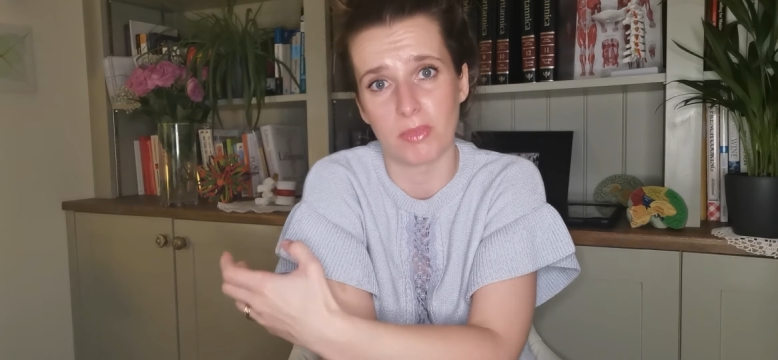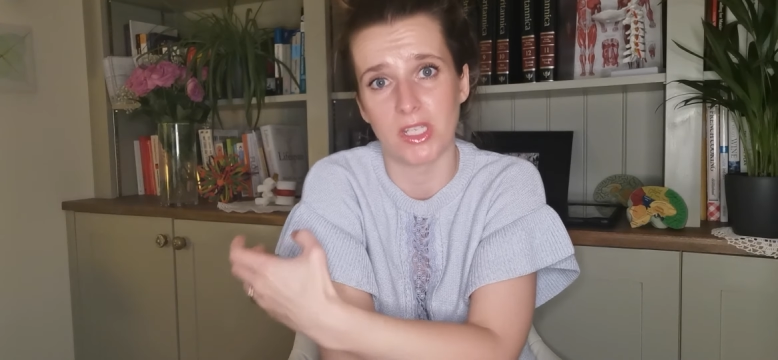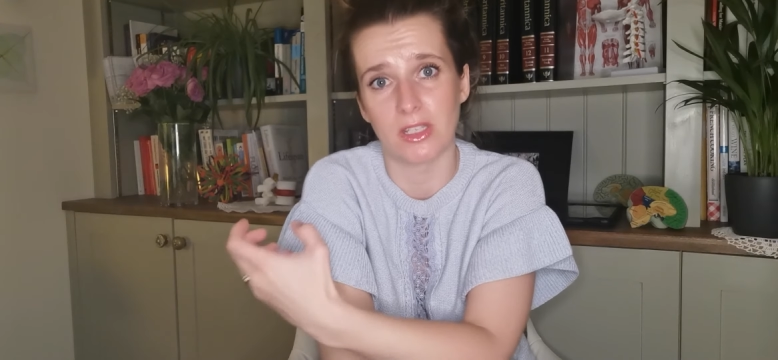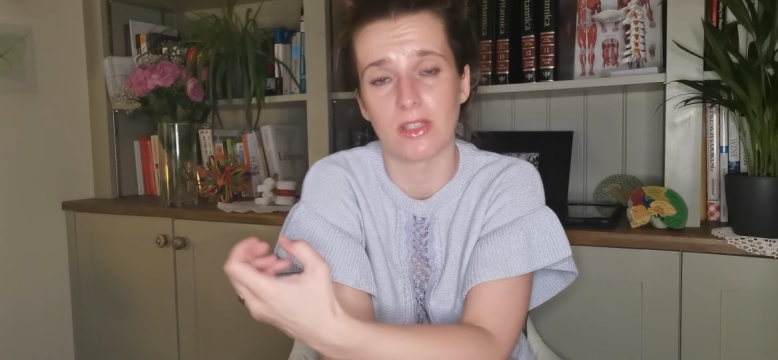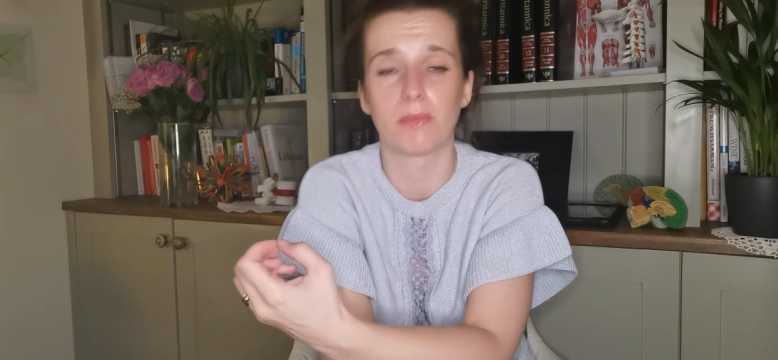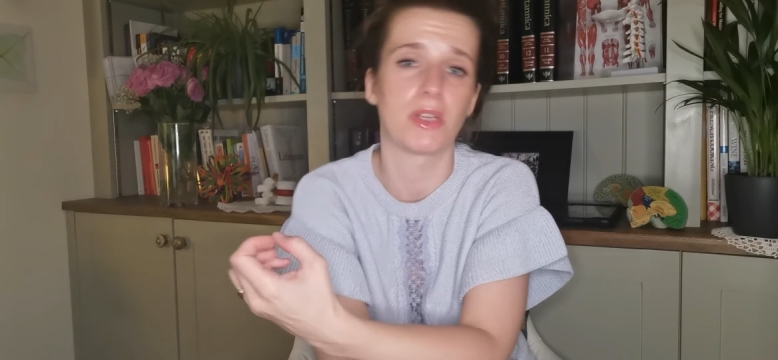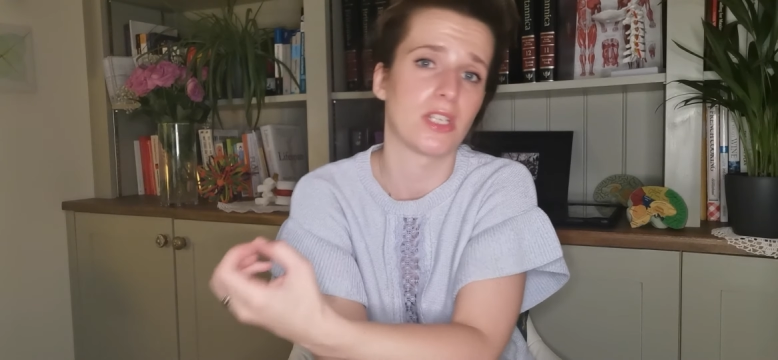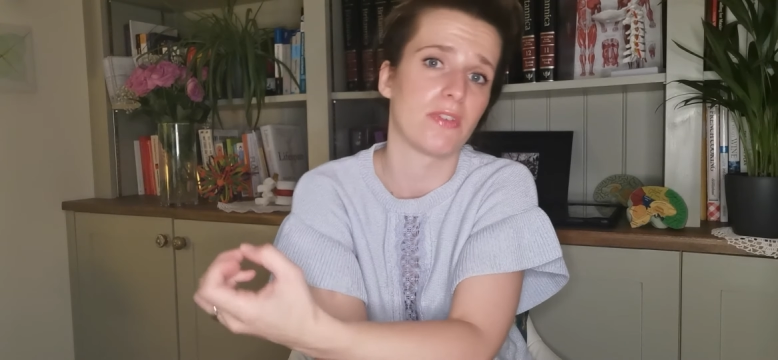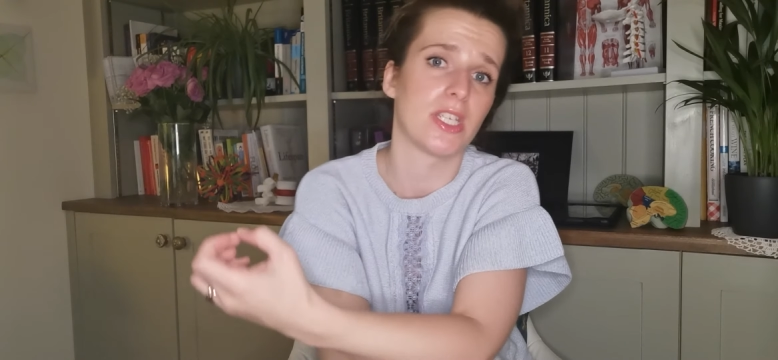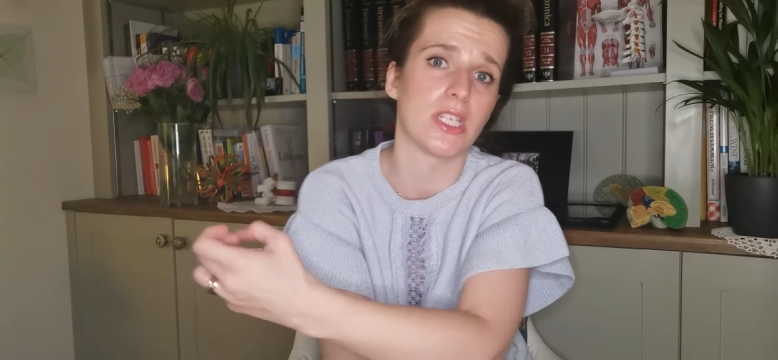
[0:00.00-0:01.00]

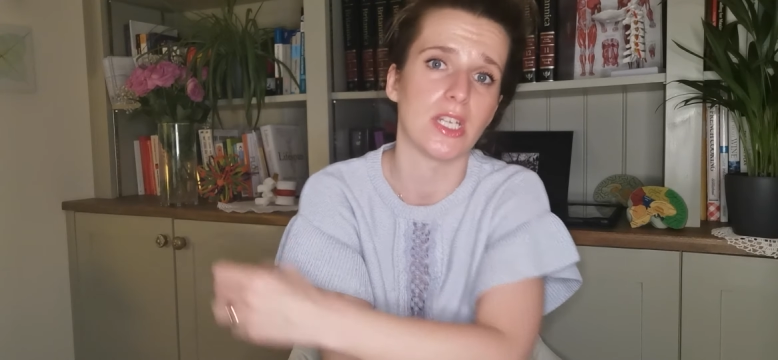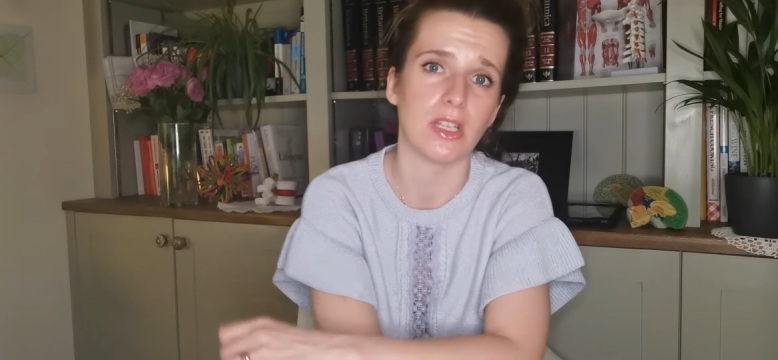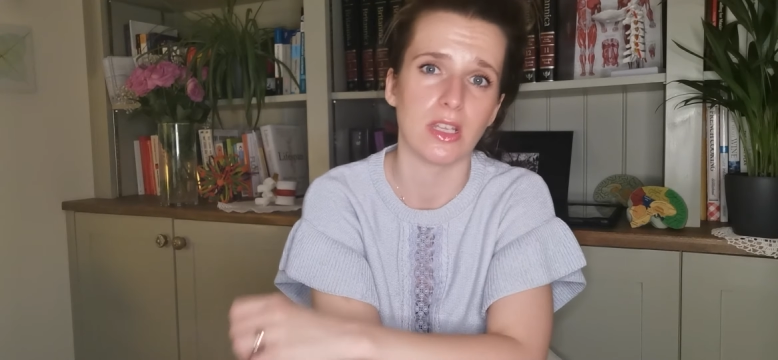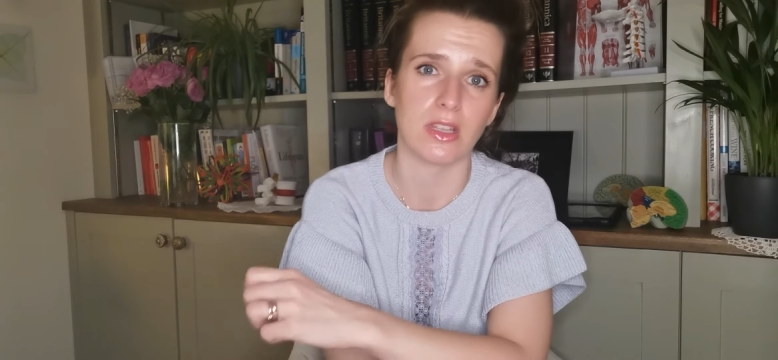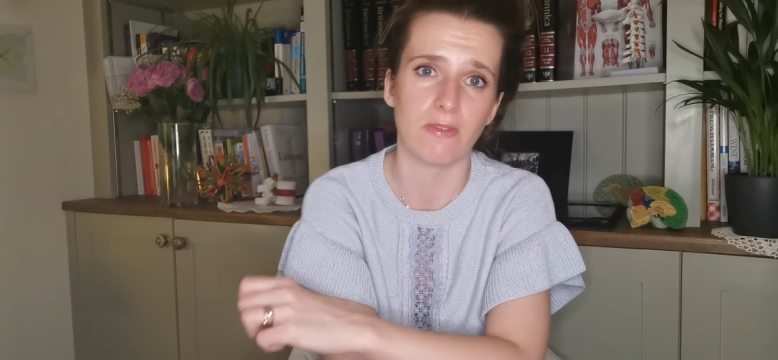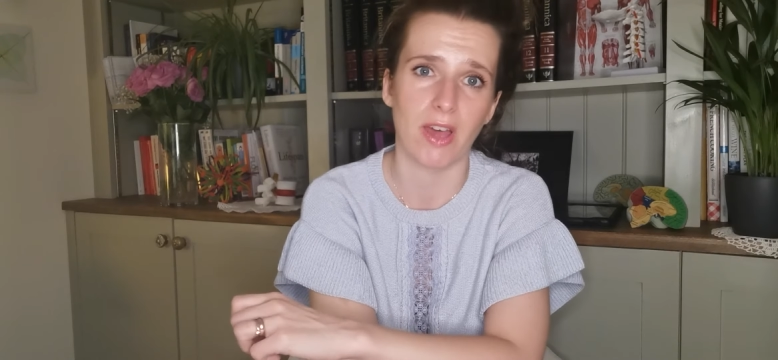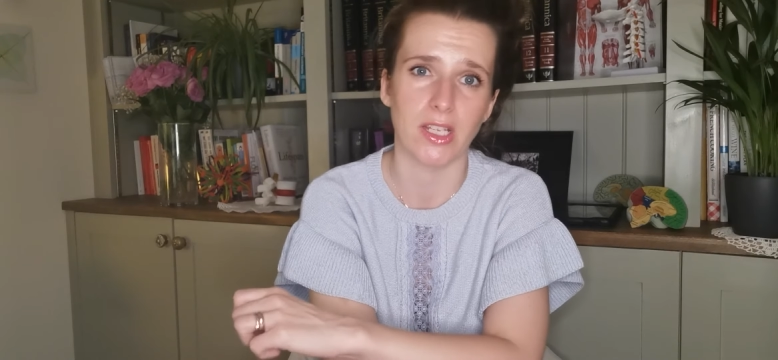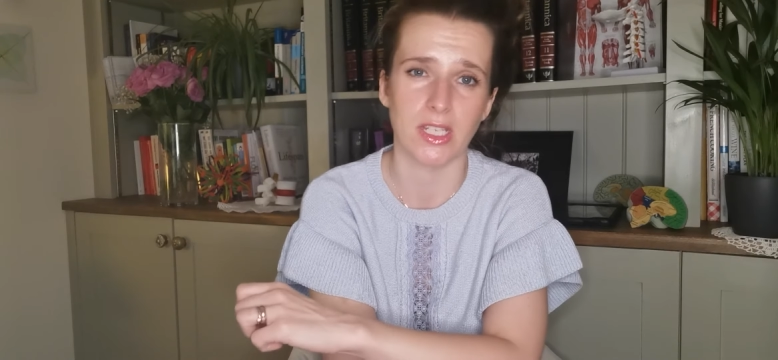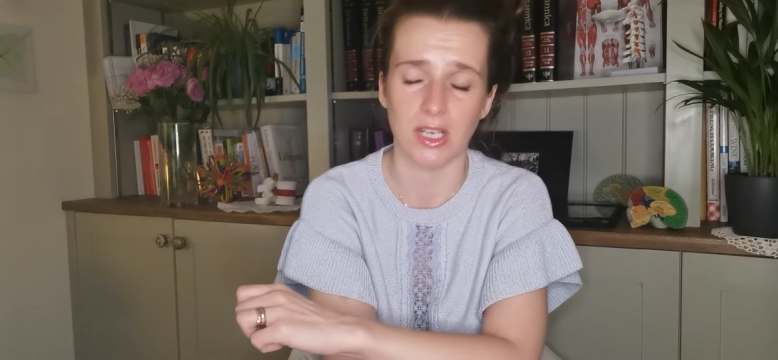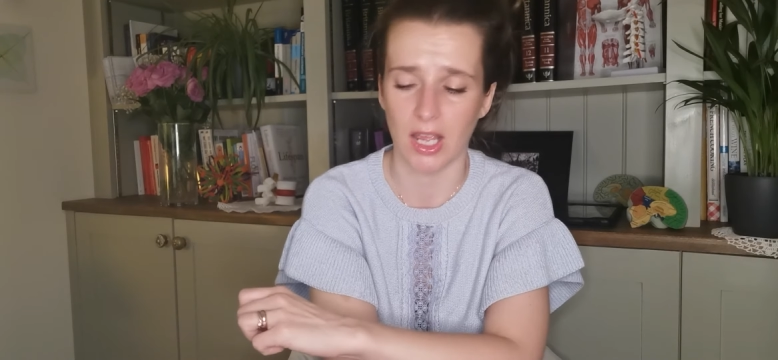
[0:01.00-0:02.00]
specificity that the
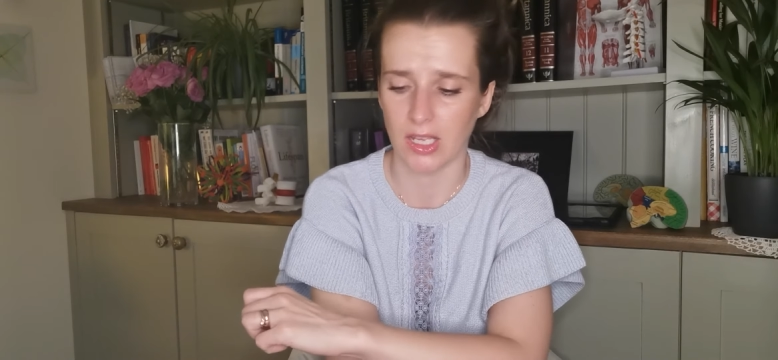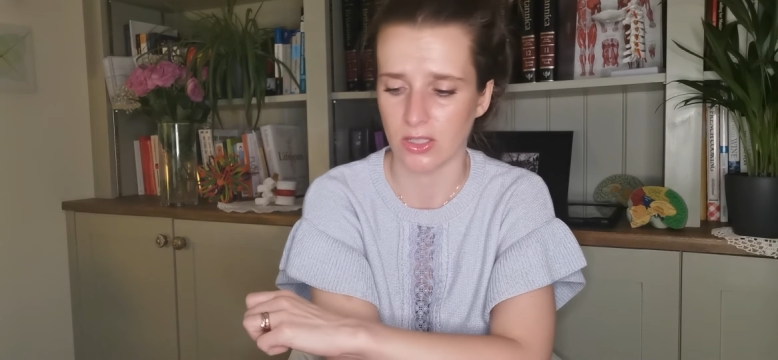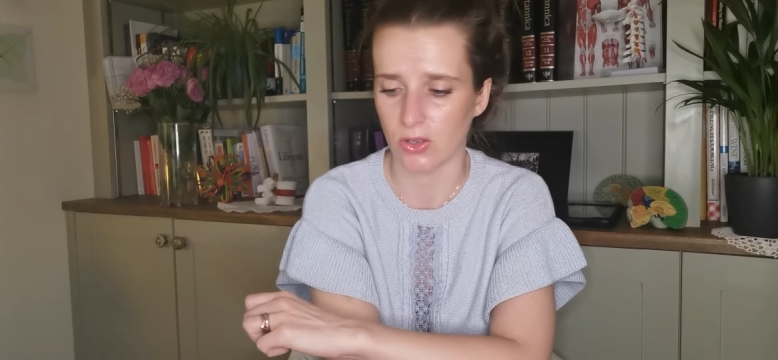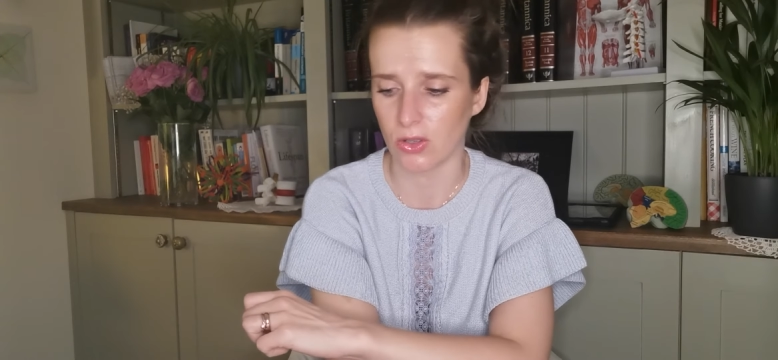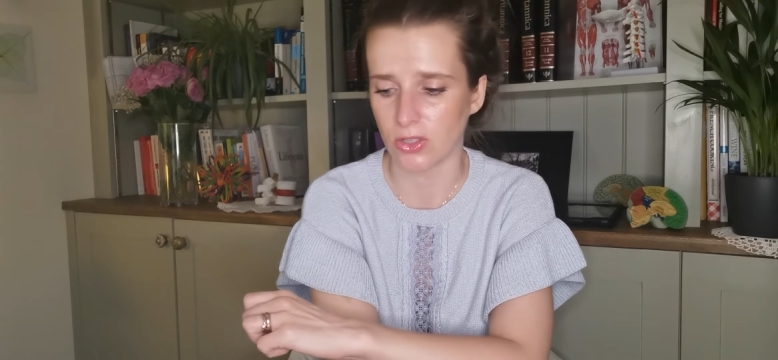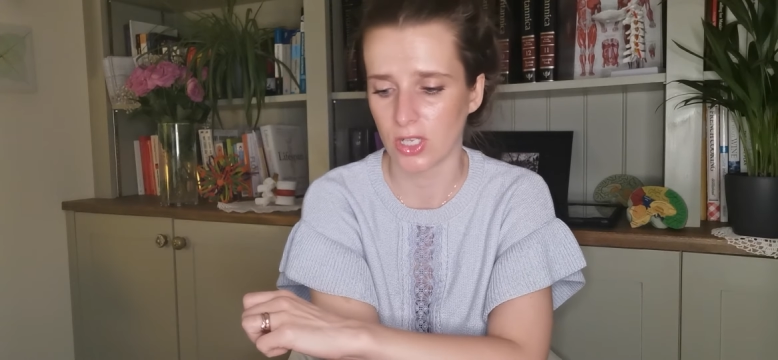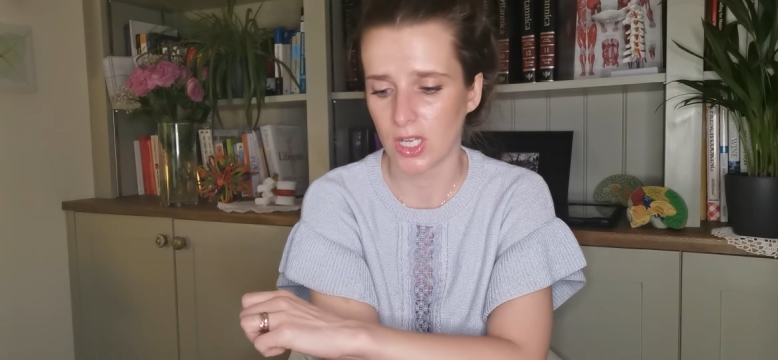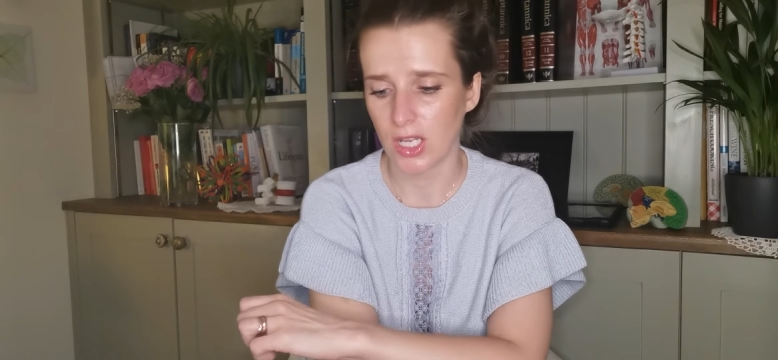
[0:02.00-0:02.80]
vaccine has got